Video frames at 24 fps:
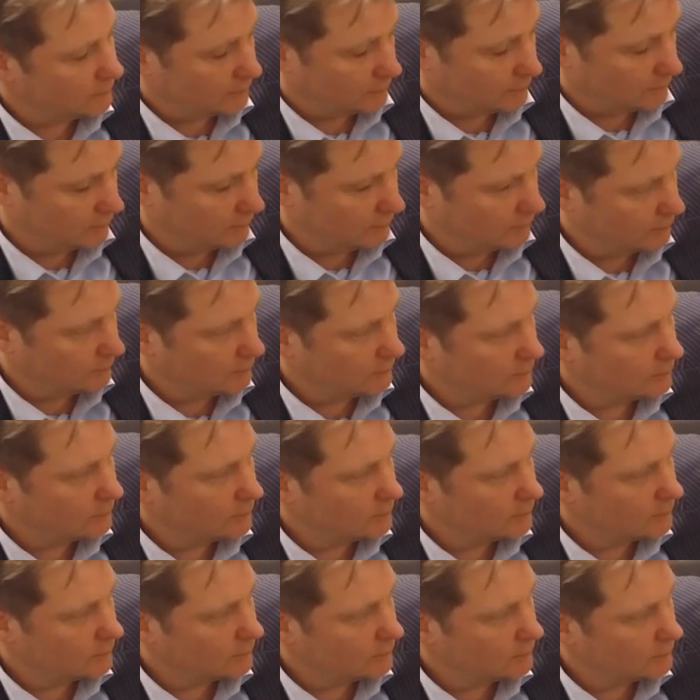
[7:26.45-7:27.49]

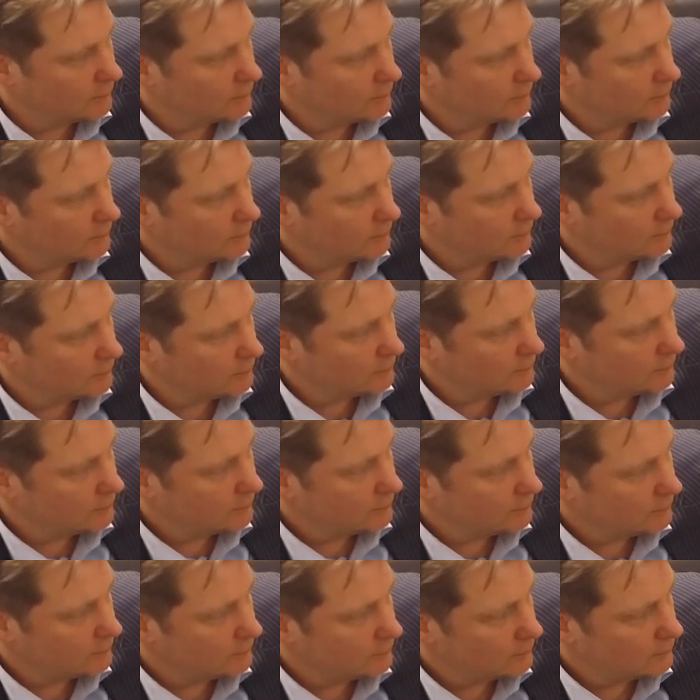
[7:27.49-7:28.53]

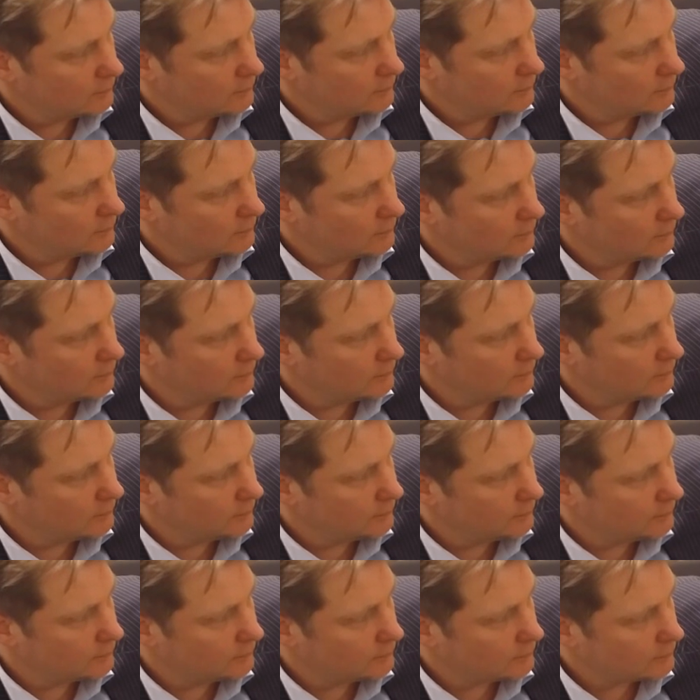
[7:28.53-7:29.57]

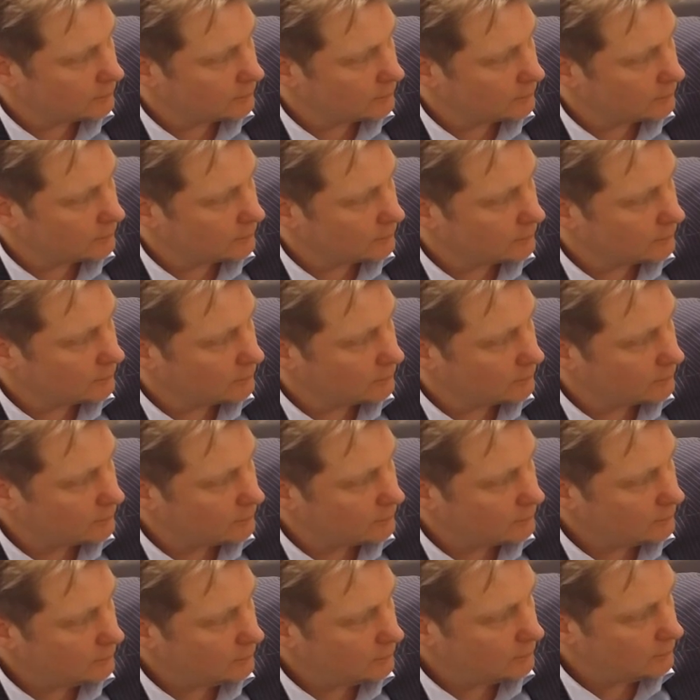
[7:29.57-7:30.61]

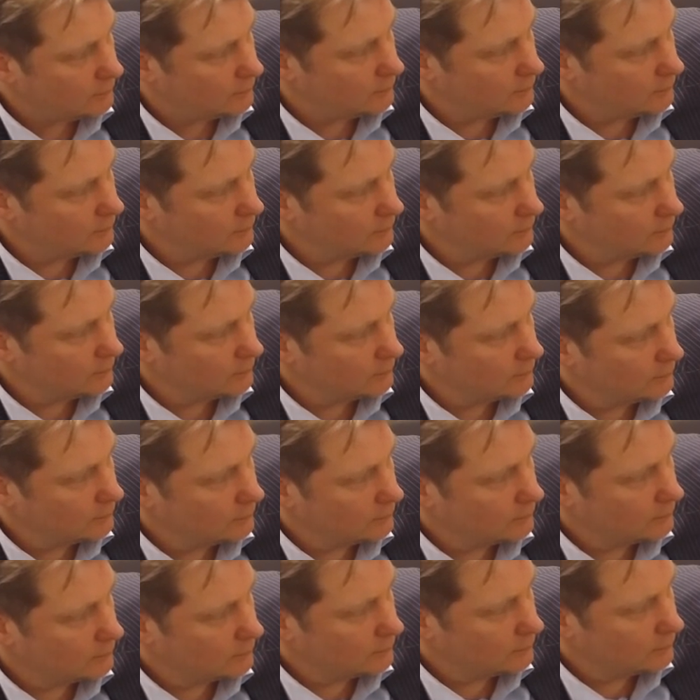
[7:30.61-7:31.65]

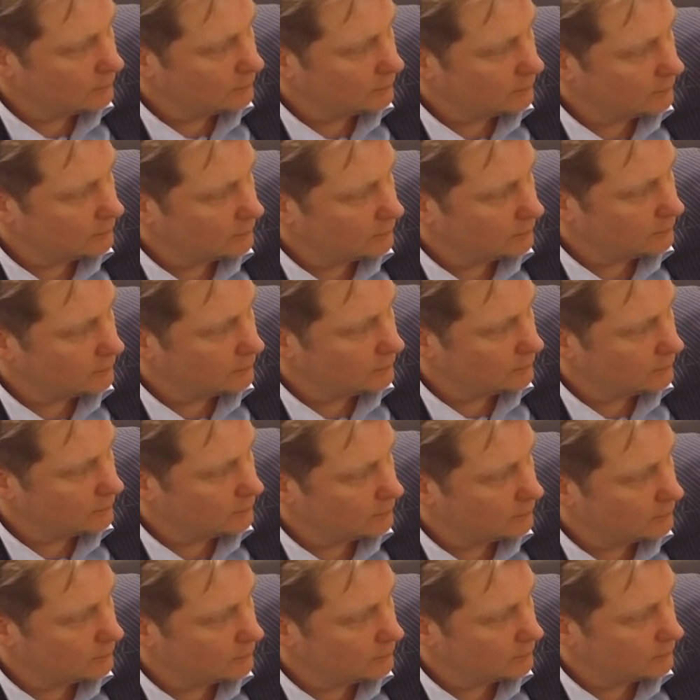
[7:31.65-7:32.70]

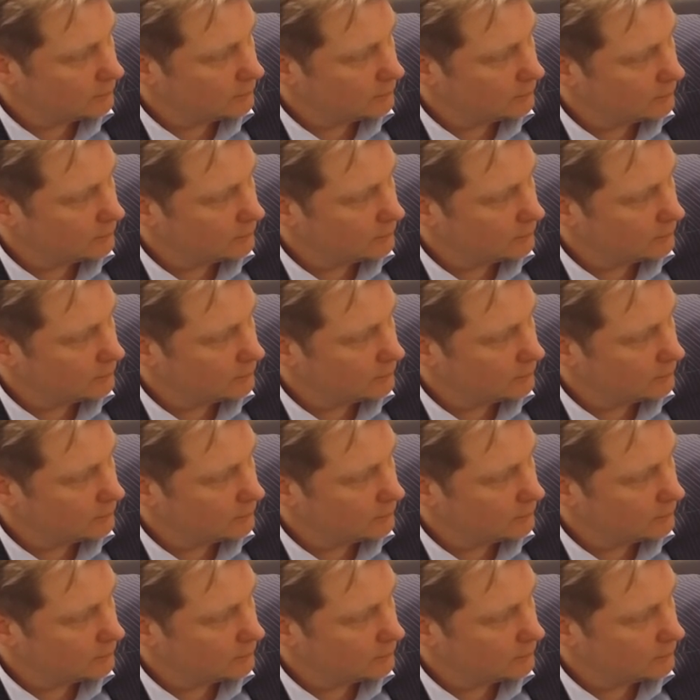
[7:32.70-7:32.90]
(silent)